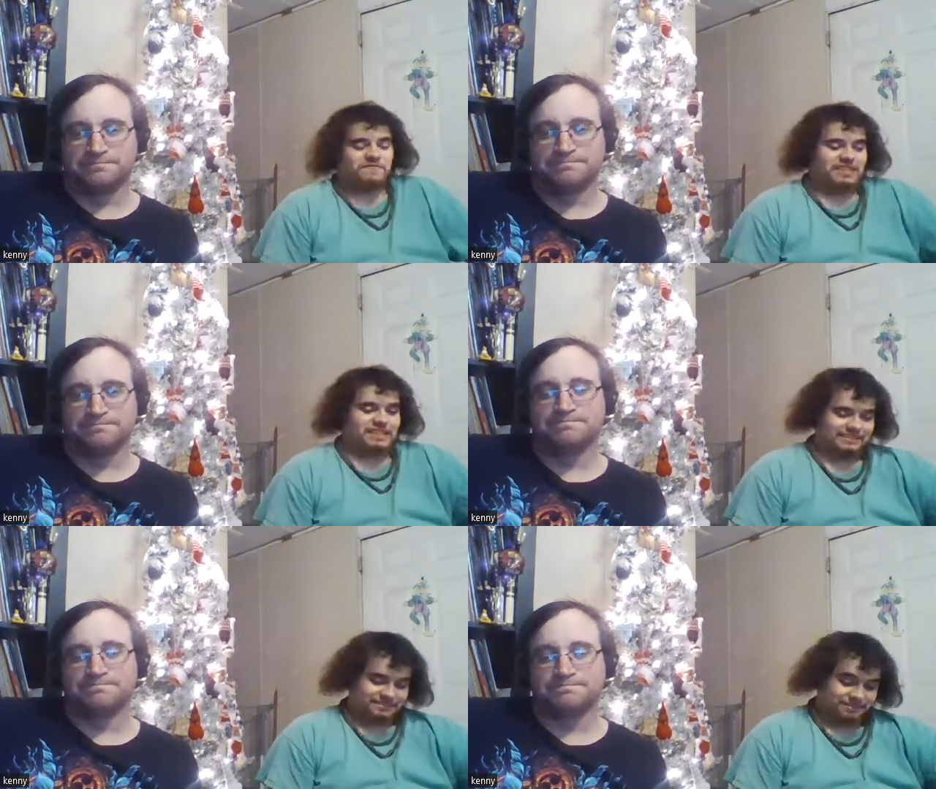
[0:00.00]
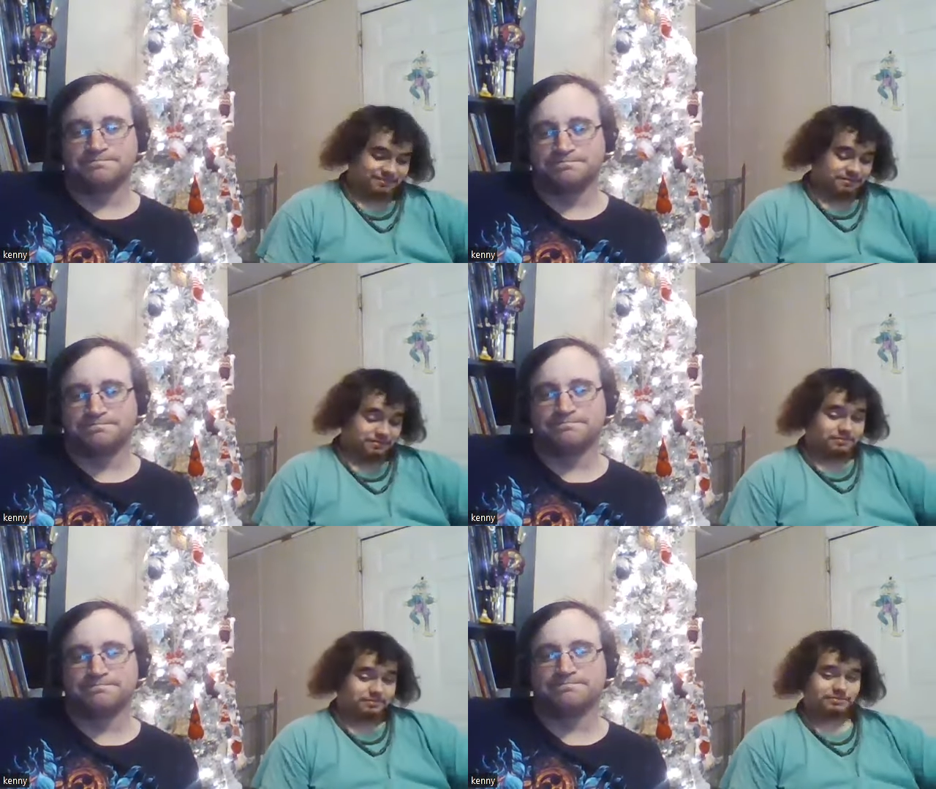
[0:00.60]

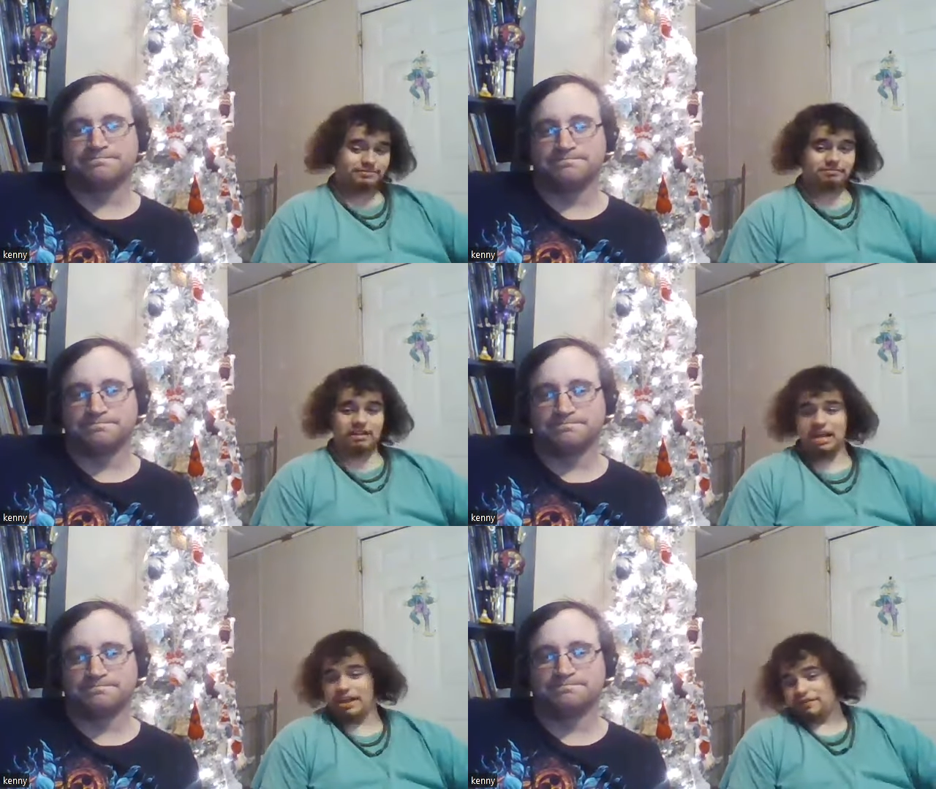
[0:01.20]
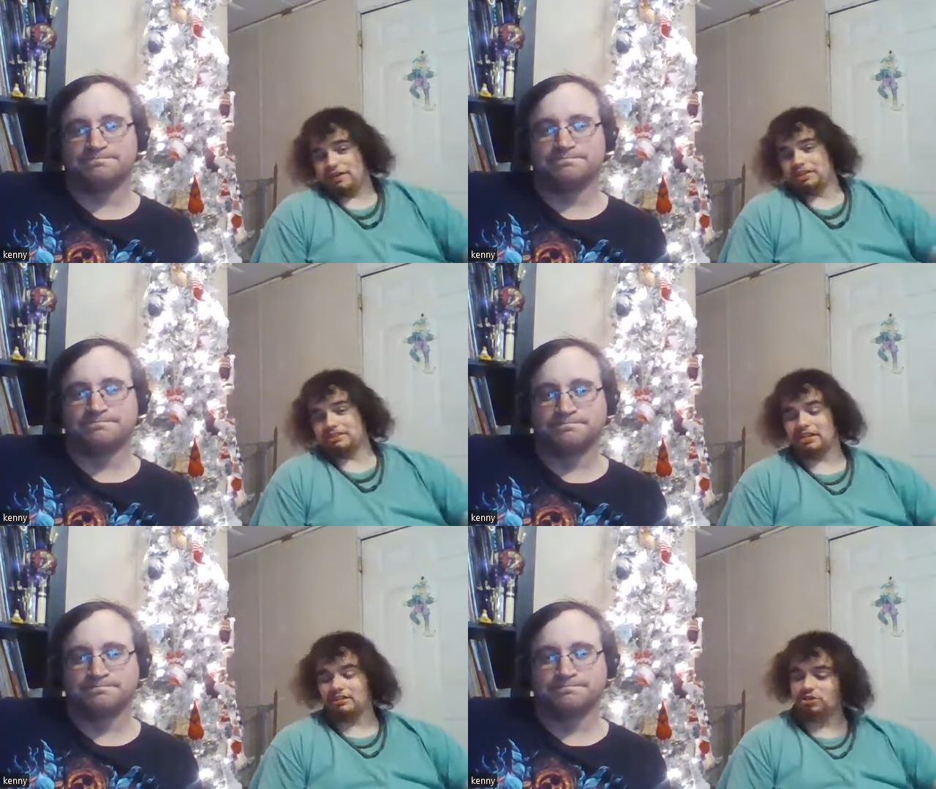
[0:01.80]
Speaker 1: I haven't heard
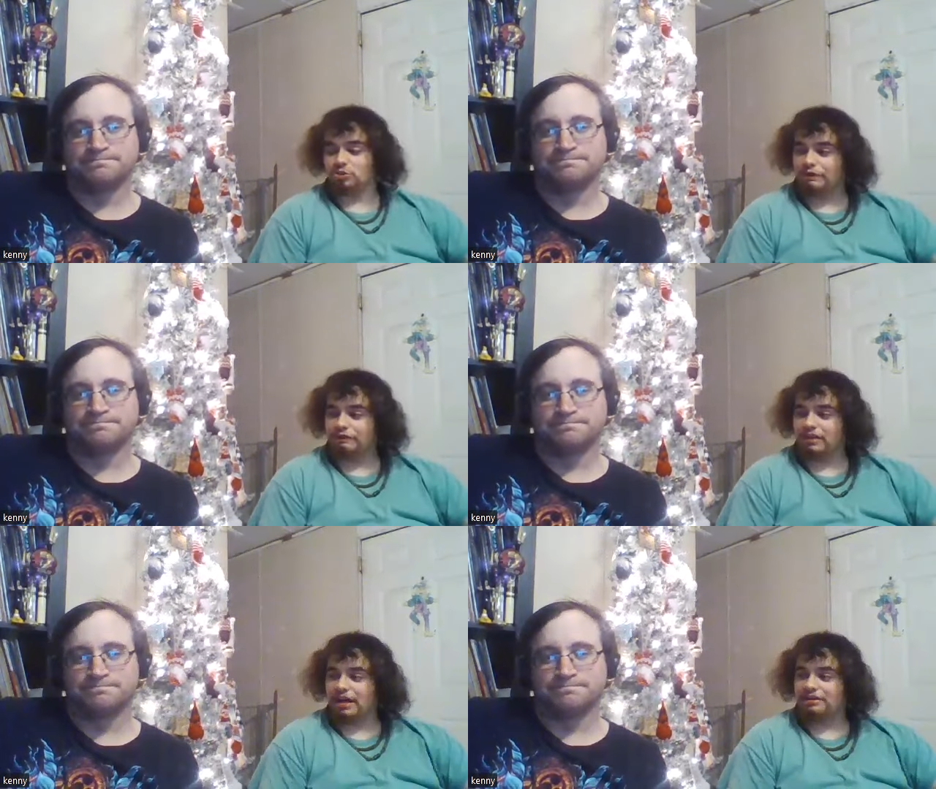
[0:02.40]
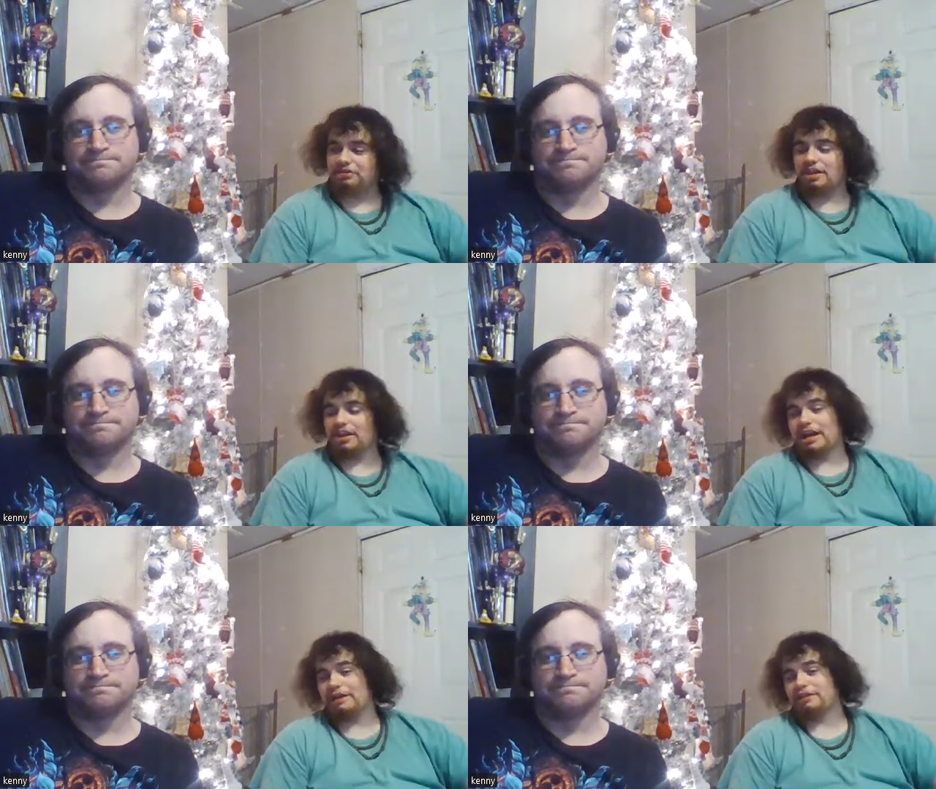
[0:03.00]
Taylor Swift like yet.
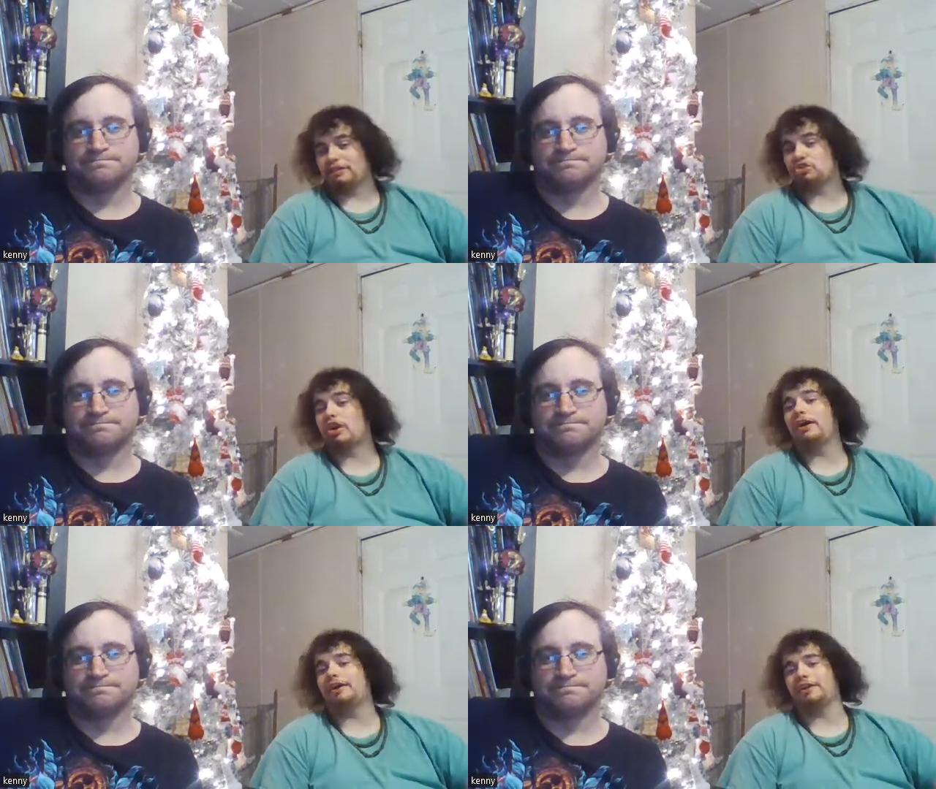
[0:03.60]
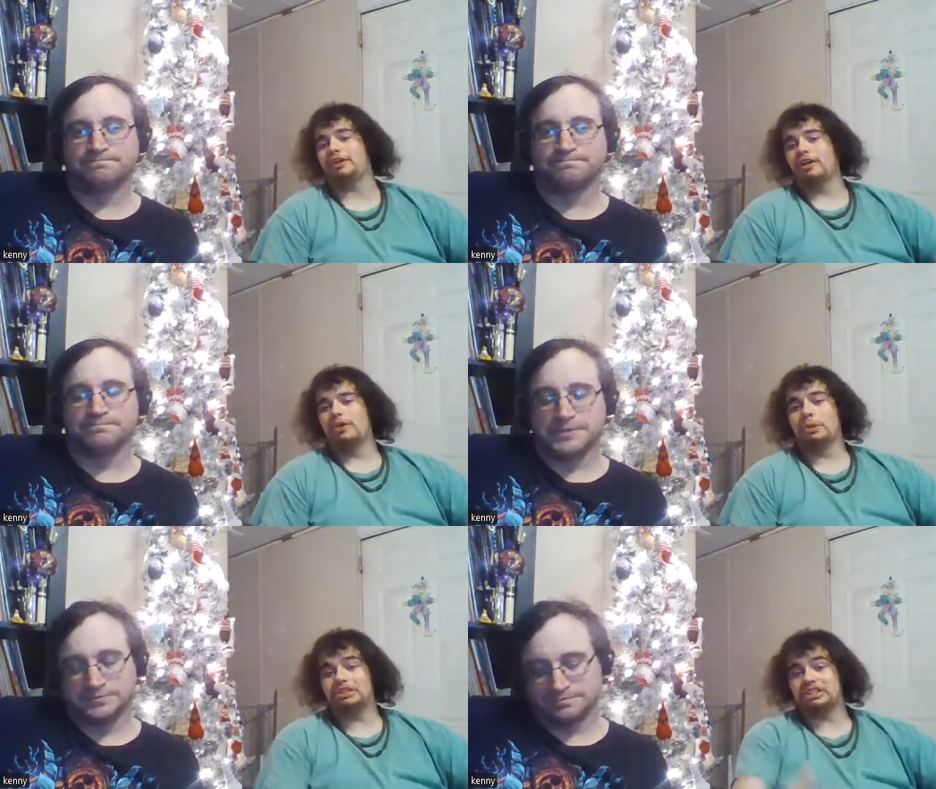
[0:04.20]
I haven't tried,
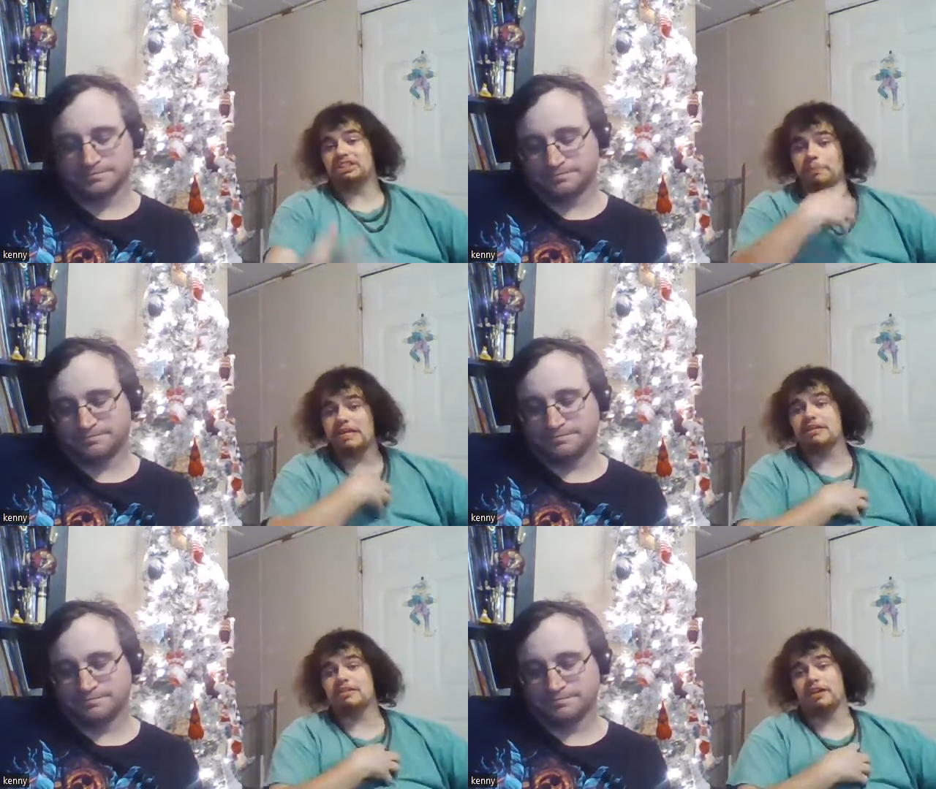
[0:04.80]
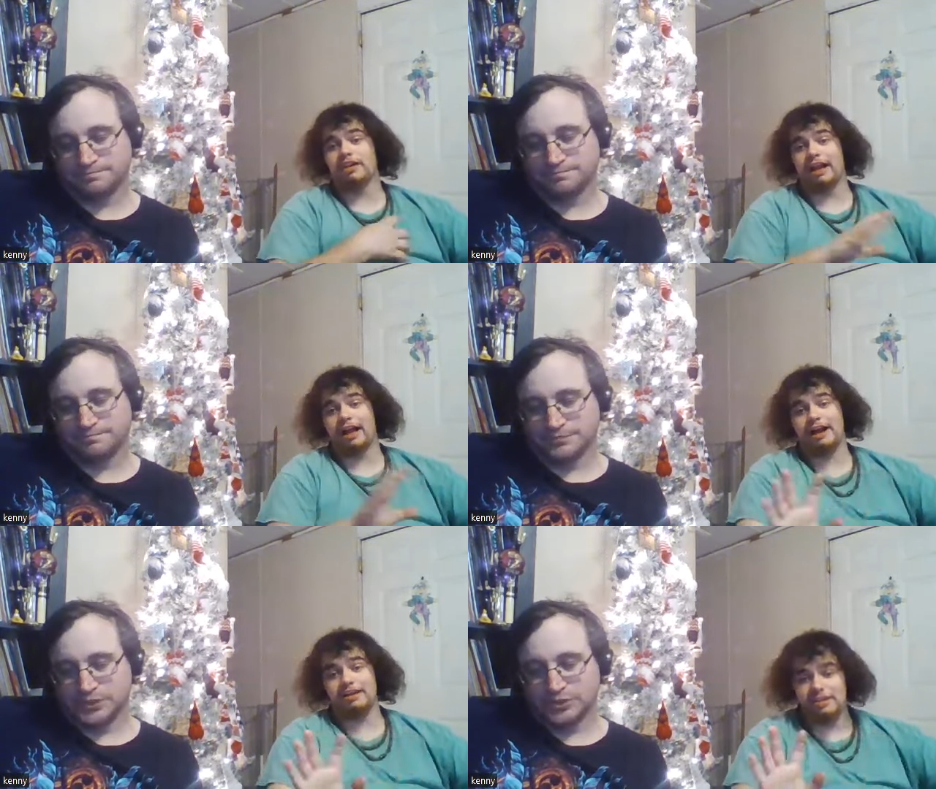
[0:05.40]
which is a me thing.
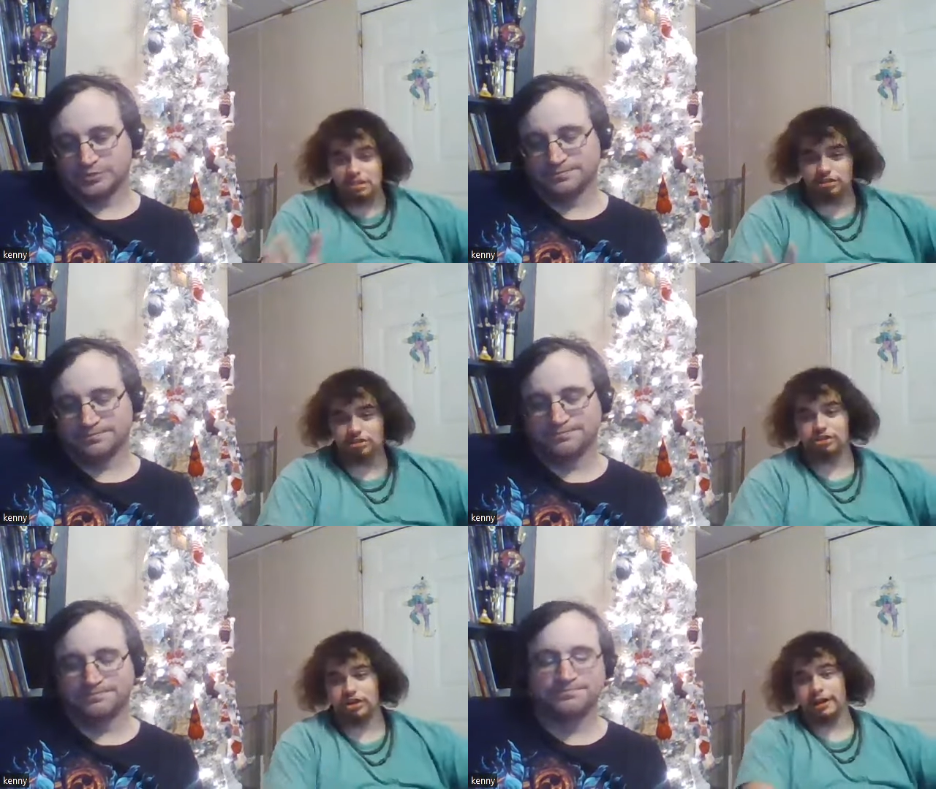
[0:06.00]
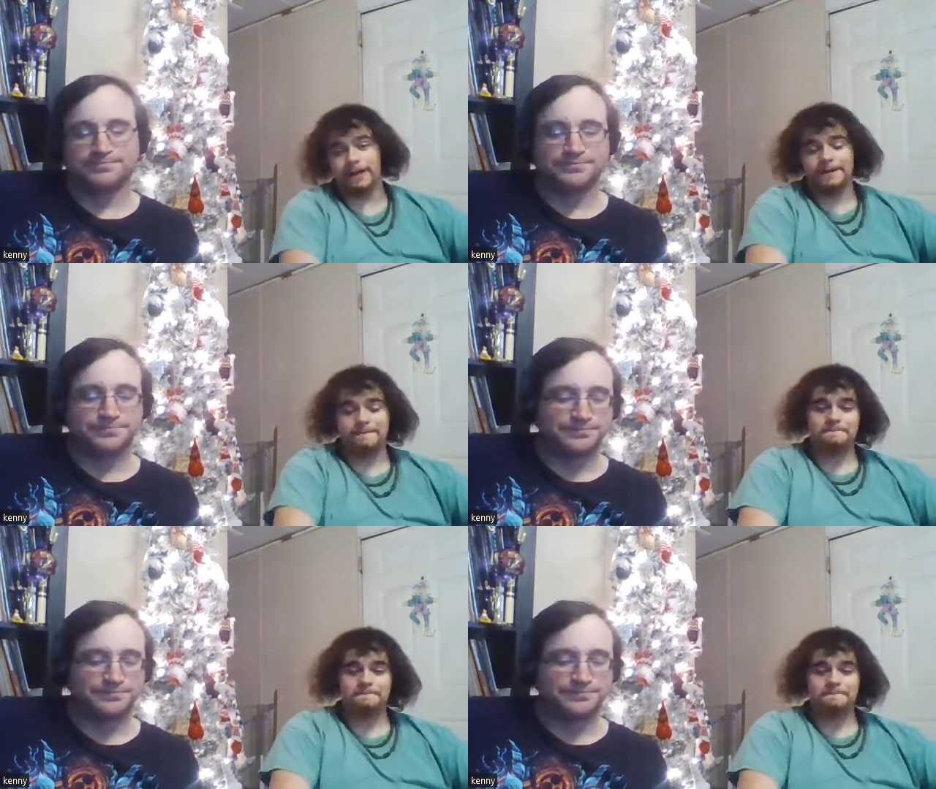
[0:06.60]
I need to try.